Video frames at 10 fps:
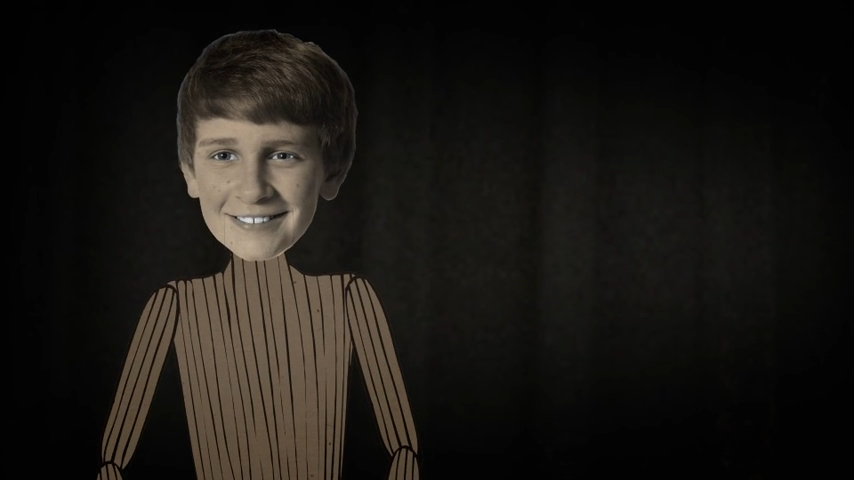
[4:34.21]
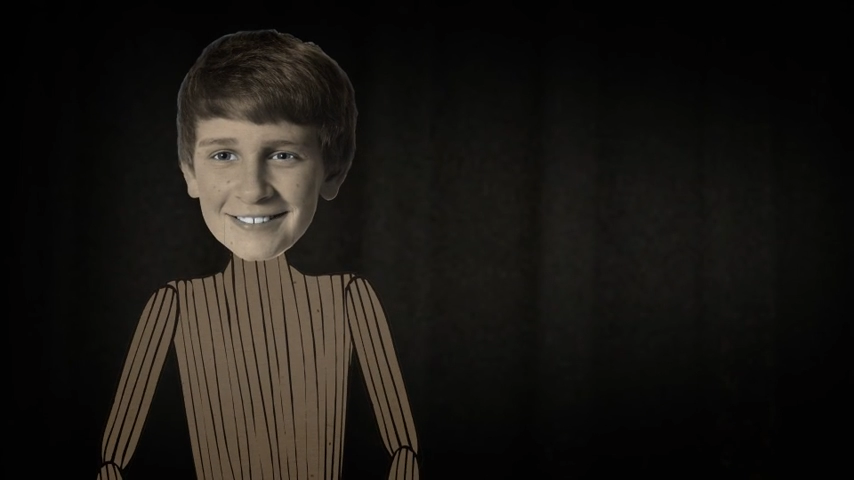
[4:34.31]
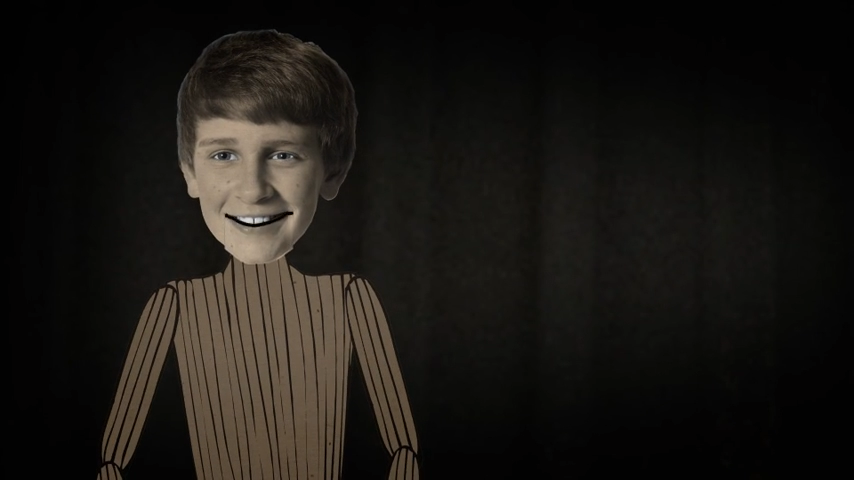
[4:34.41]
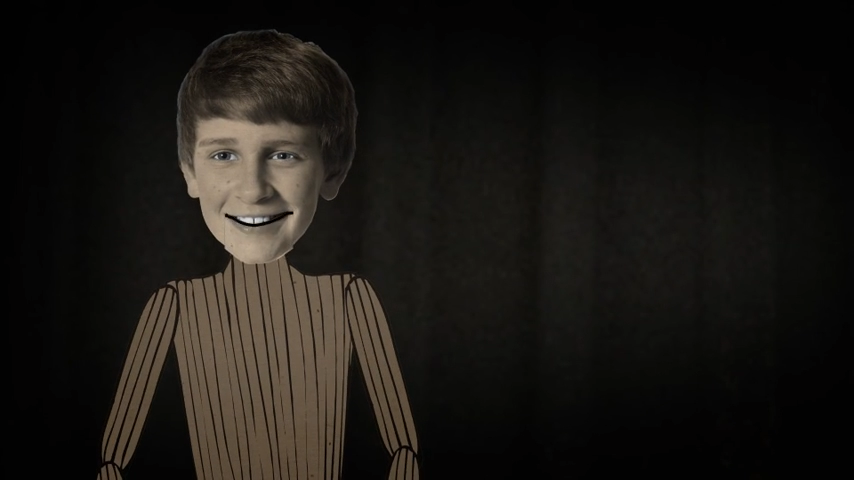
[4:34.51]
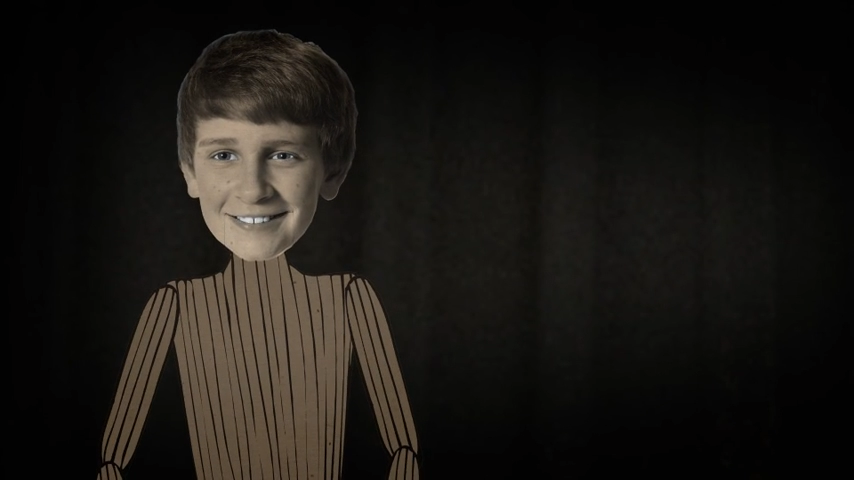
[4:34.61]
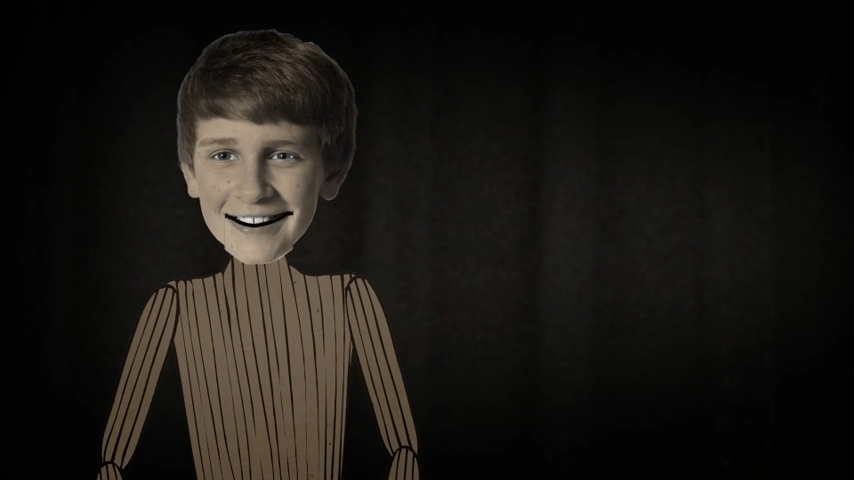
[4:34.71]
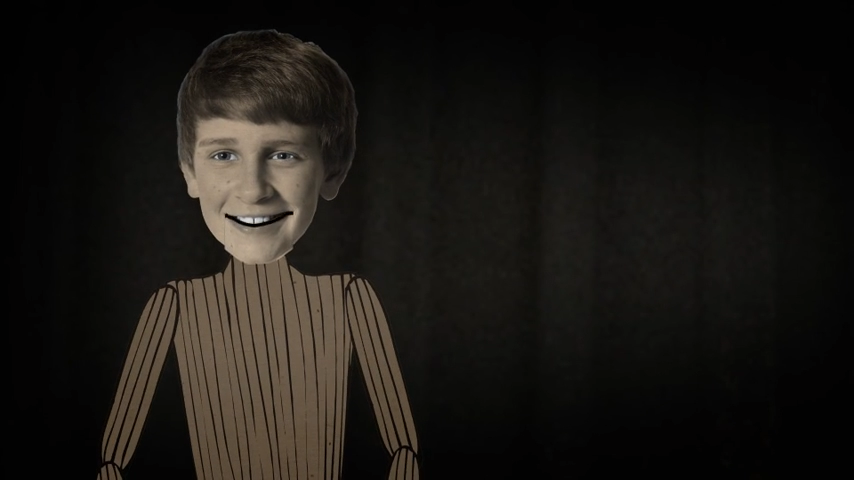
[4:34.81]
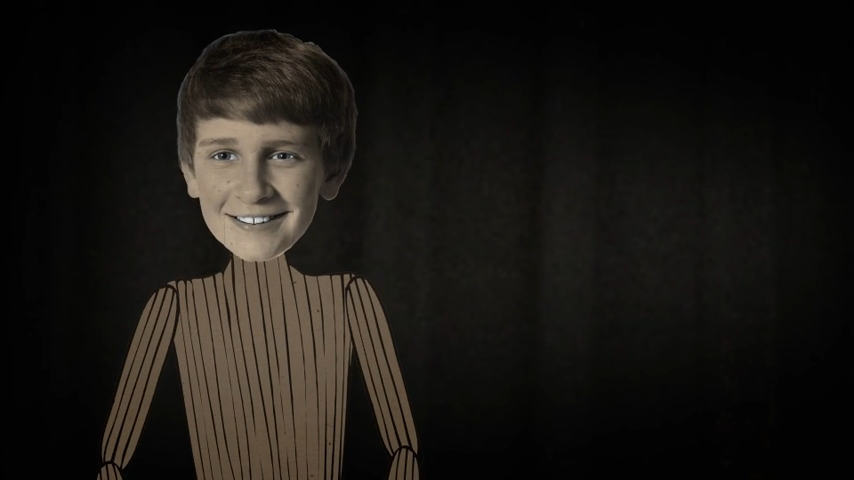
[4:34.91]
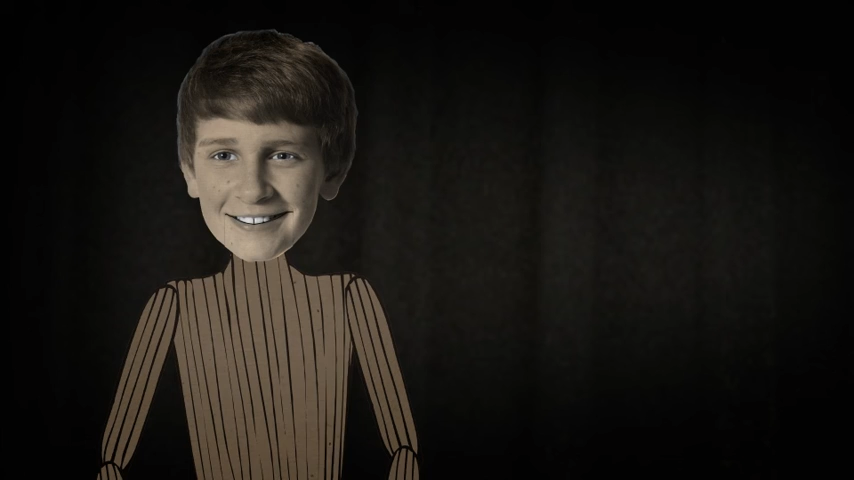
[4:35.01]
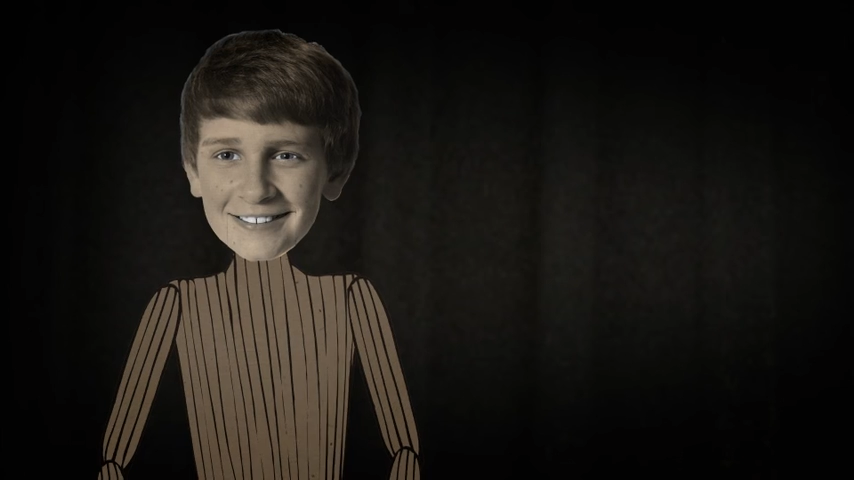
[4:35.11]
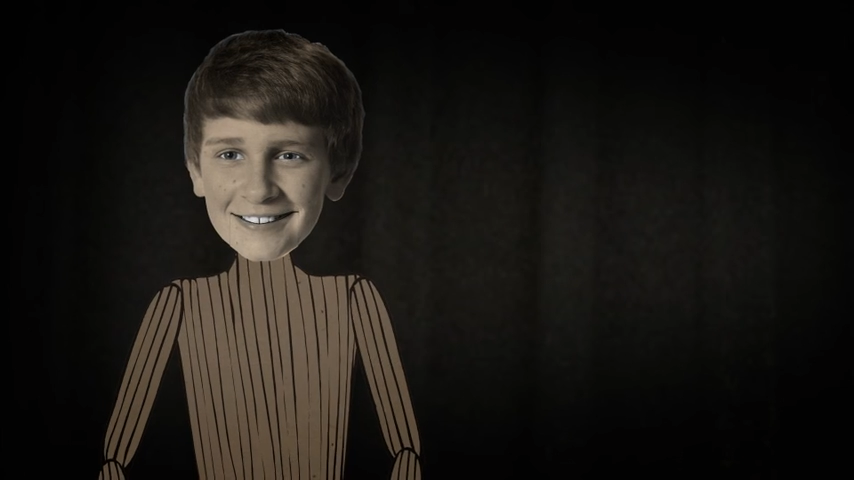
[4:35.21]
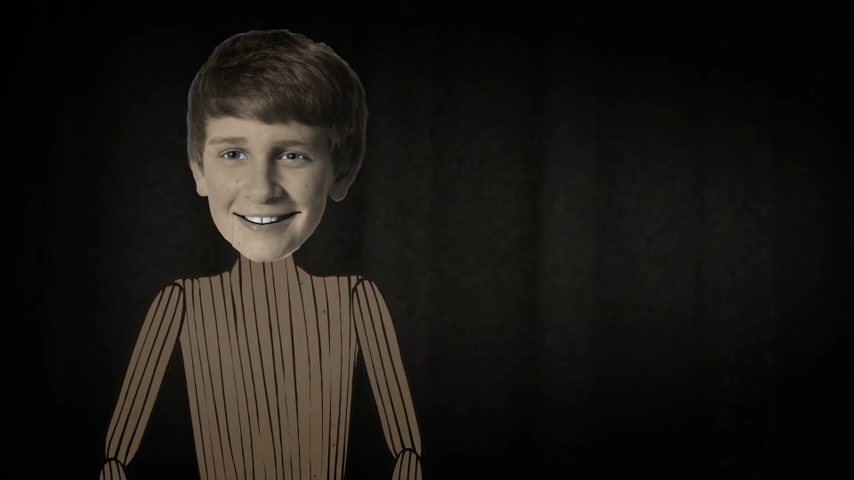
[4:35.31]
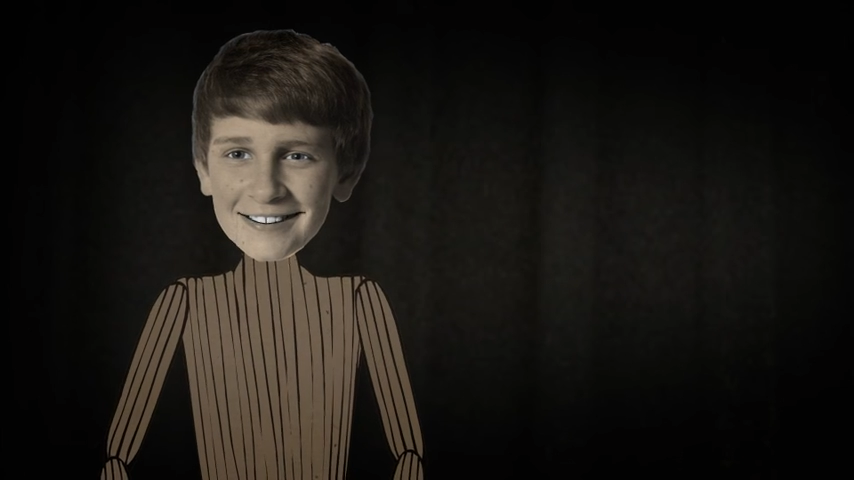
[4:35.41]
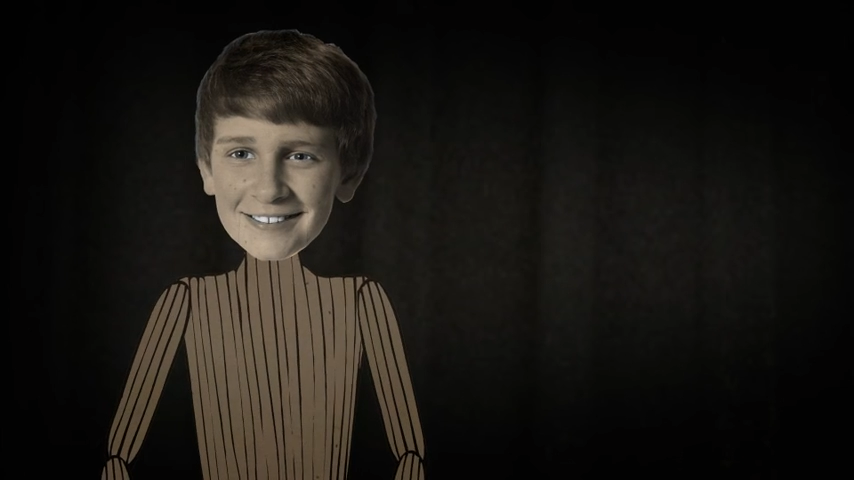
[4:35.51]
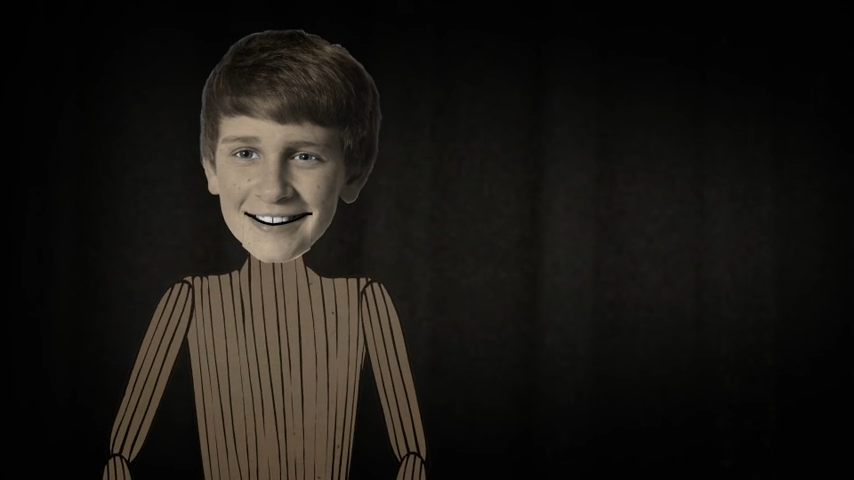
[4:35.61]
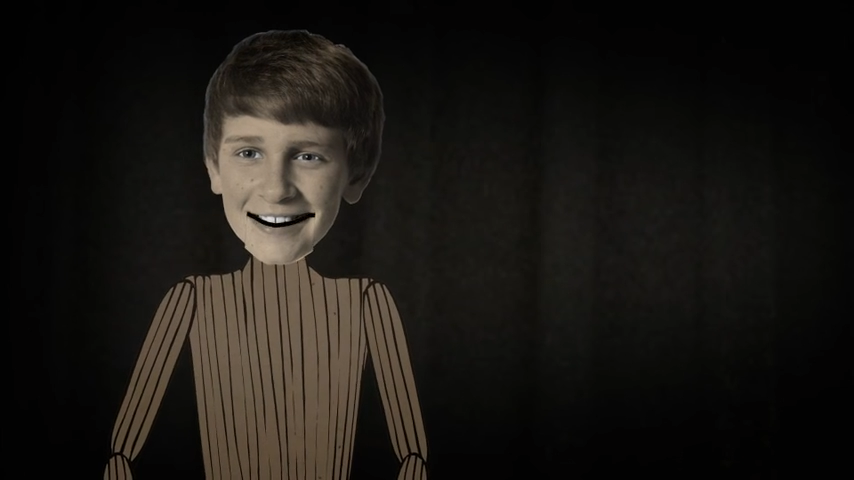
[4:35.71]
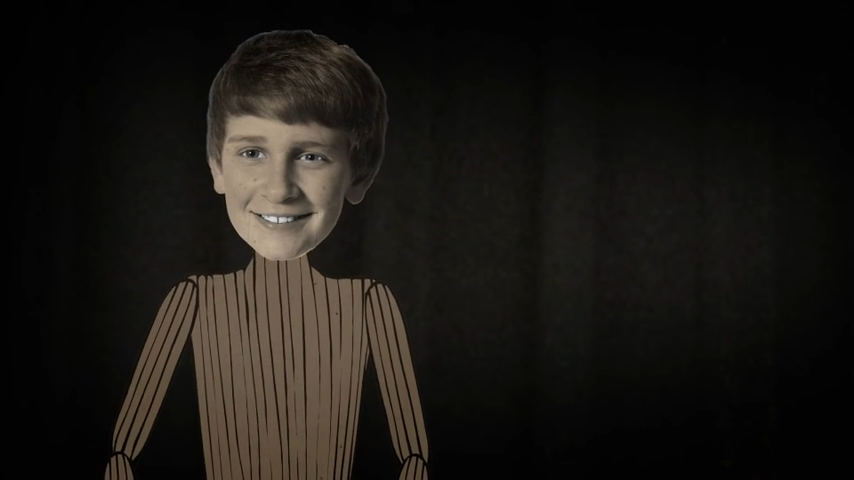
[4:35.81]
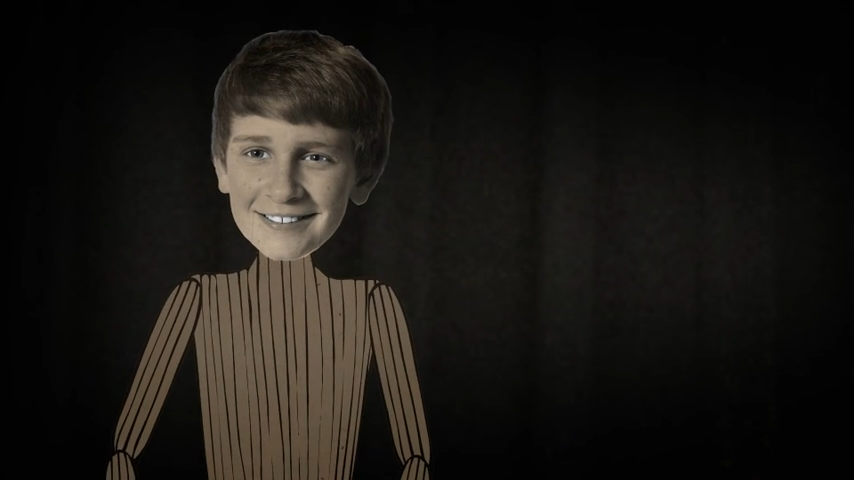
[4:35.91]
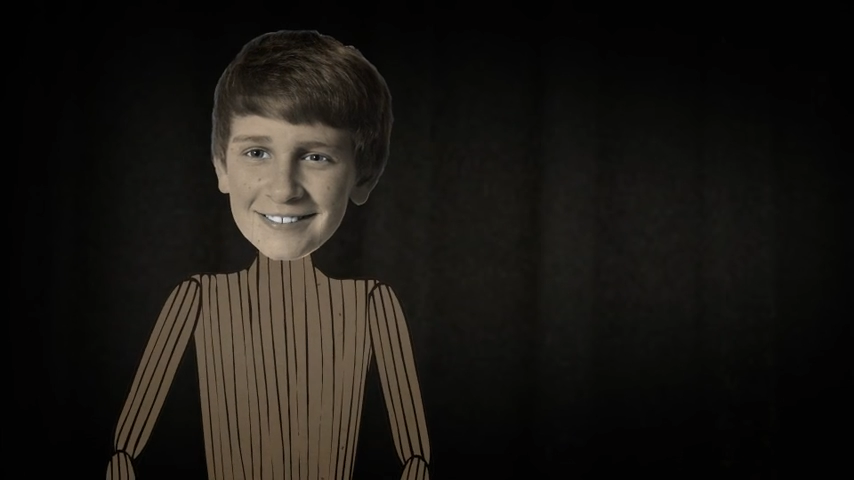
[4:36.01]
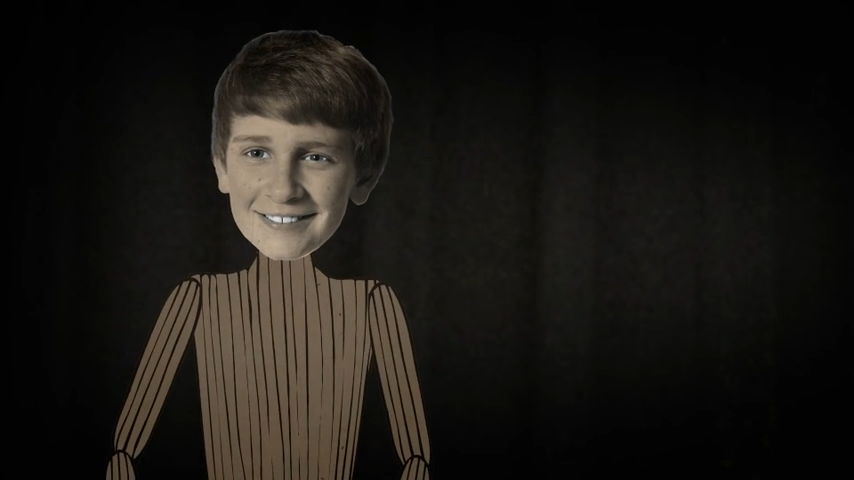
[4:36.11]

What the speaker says: to a people of the book.